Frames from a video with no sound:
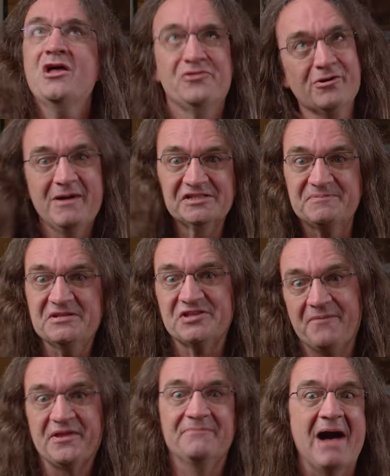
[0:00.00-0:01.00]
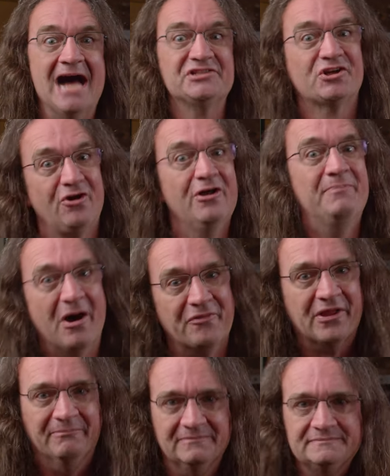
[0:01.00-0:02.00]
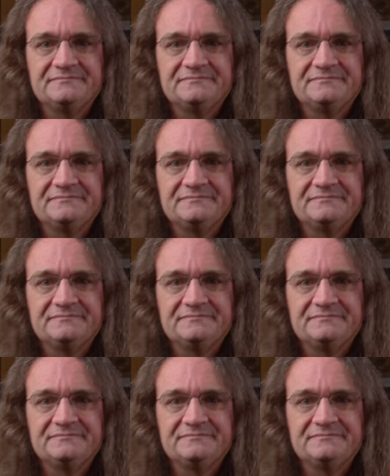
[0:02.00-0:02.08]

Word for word: there must be something magical about them.